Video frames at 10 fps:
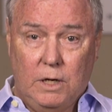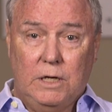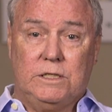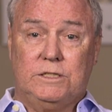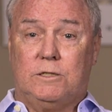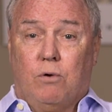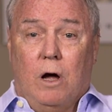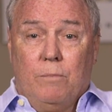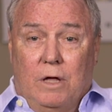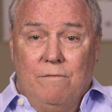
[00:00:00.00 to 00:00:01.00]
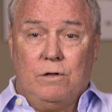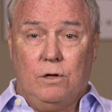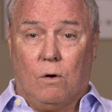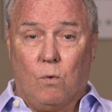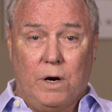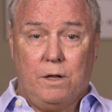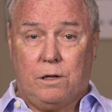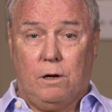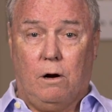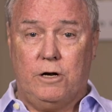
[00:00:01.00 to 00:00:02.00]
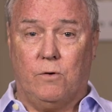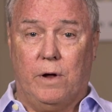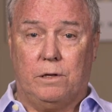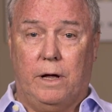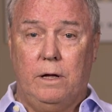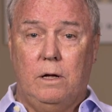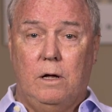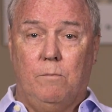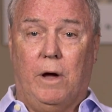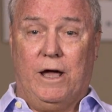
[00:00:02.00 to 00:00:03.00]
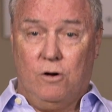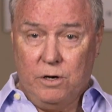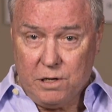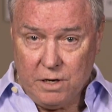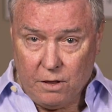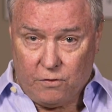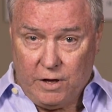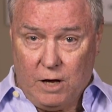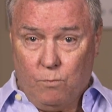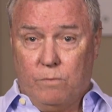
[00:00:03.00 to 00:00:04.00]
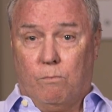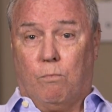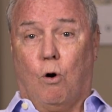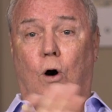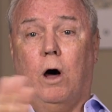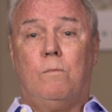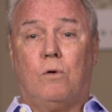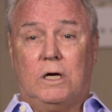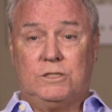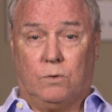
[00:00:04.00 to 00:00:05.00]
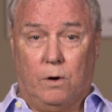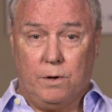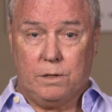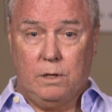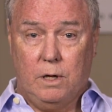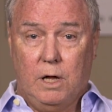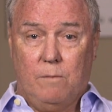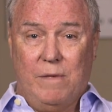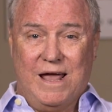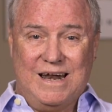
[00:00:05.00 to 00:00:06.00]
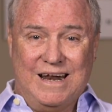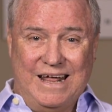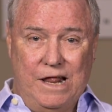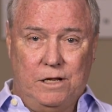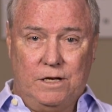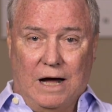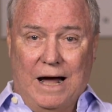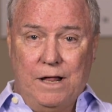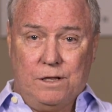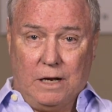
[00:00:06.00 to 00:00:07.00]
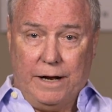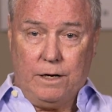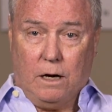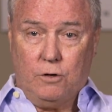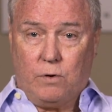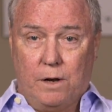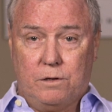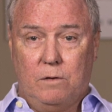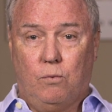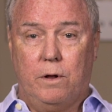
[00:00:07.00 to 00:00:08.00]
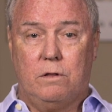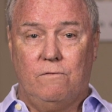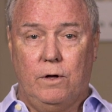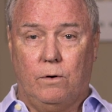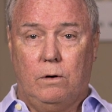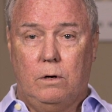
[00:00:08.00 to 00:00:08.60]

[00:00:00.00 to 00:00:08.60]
since the prompt gives you a running start in your essay by introducing a theme with broad brushstrokes, making it easy to isolate contrasting points of view.